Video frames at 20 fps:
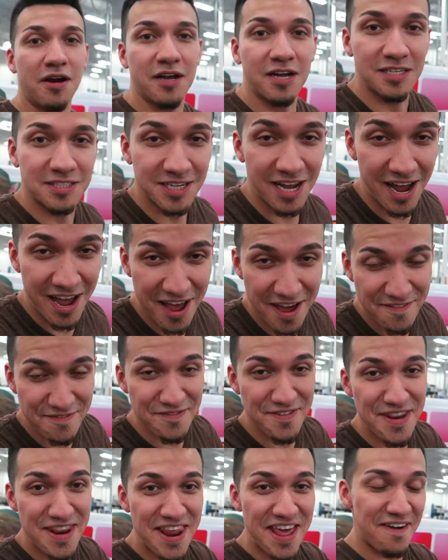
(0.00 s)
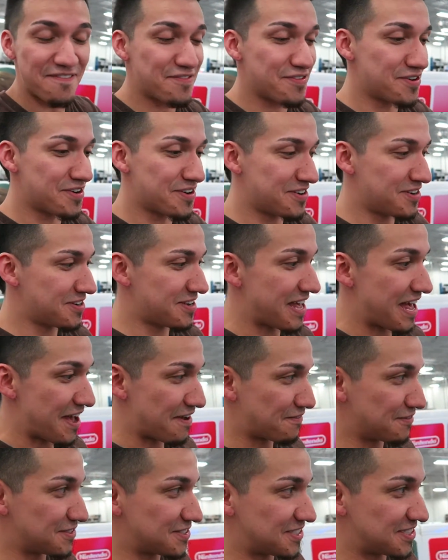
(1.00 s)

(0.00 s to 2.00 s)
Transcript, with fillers: Alright guys, I have never ever